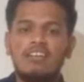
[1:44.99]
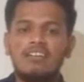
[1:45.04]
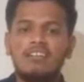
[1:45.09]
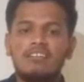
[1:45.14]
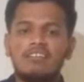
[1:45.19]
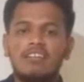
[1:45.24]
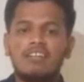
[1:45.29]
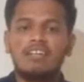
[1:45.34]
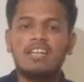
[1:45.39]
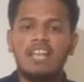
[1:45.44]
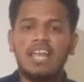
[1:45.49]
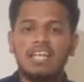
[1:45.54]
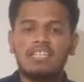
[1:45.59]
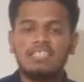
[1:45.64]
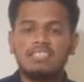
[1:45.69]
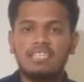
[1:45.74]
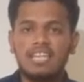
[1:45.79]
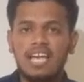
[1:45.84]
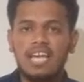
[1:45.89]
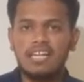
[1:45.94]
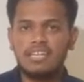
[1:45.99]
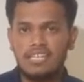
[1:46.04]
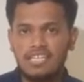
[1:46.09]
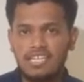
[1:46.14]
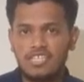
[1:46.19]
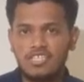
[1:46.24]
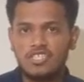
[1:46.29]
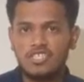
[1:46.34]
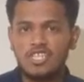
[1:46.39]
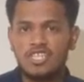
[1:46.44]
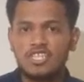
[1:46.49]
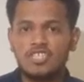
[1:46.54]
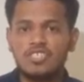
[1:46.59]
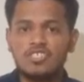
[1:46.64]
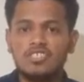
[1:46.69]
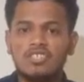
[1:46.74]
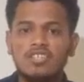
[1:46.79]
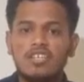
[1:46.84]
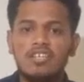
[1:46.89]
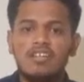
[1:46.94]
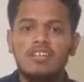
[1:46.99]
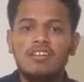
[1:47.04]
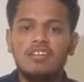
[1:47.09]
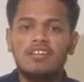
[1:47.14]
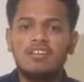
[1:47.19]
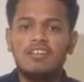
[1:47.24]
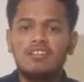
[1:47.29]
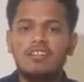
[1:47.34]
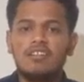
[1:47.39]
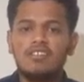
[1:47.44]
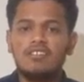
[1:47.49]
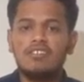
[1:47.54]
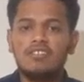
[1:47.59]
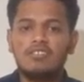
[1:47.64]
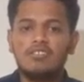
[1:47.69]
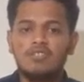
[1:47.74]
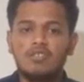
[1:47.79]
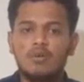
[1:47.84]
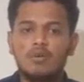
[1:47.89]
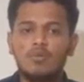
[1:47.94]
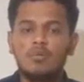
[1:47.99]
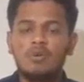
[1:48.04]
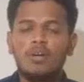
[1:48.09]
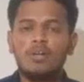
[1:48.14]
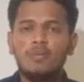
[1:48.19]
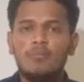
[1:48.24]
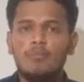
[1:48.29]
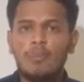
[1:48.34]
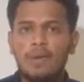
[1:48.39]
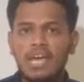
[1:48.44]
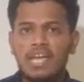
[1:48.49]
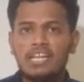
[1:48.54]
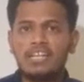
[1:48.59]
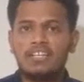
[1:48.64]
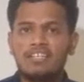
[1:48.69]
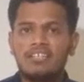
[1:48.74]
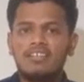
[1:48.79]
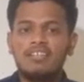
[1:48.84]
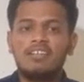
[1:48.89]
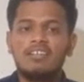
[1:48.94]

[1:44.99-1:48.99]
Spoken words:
a class can extend the one parent.